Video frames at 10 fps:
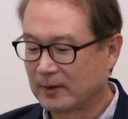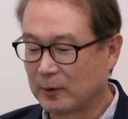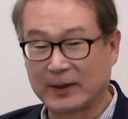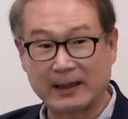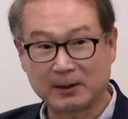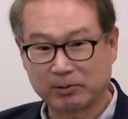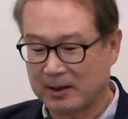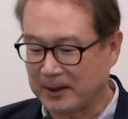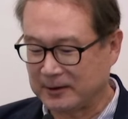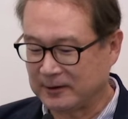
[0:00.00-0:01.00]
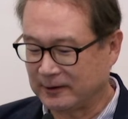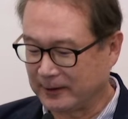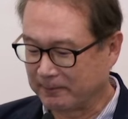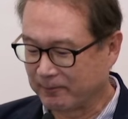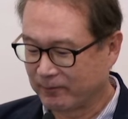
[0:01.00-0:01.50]
that's a prompt
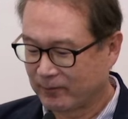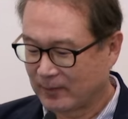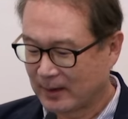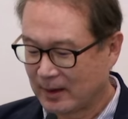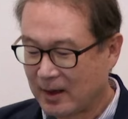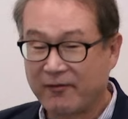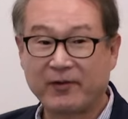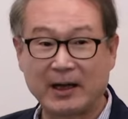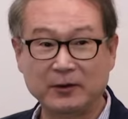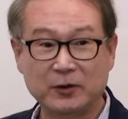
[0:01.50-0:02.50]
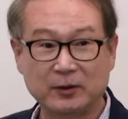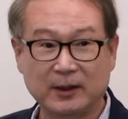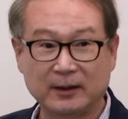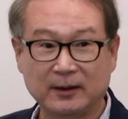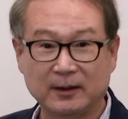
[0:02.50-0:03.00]
engineering.
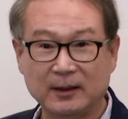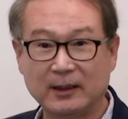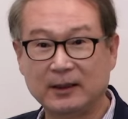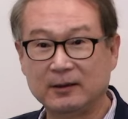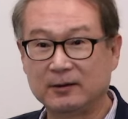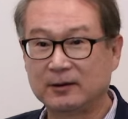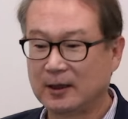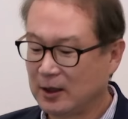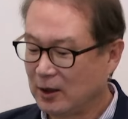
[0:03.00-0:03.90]
Fine-tuning is